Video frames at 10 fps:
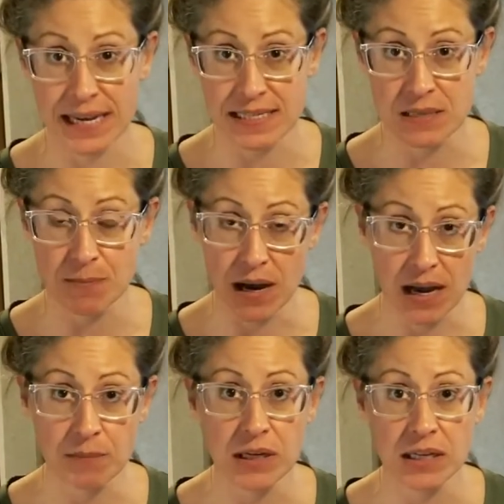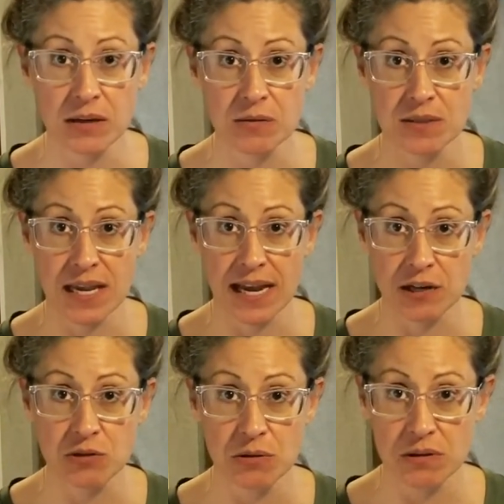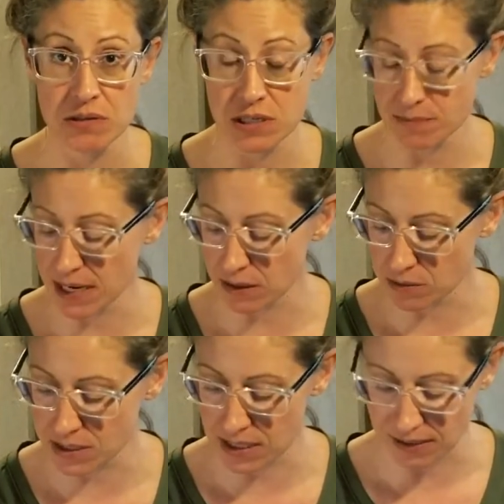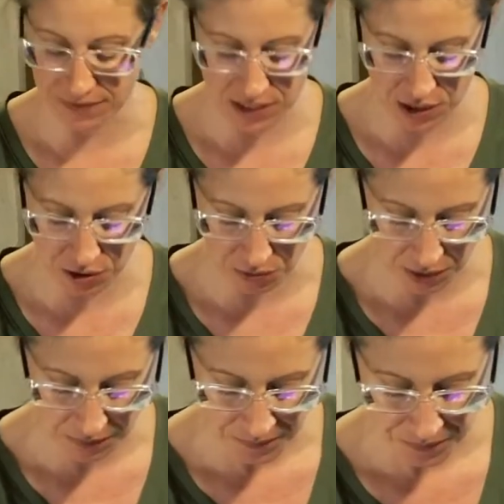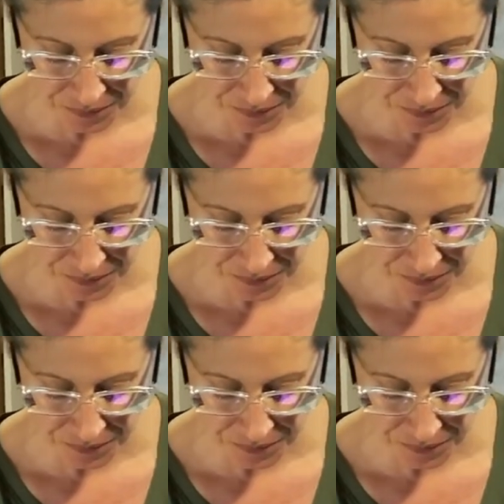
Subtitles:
paste, but I'm going to use actual tomatoes that I've stewed.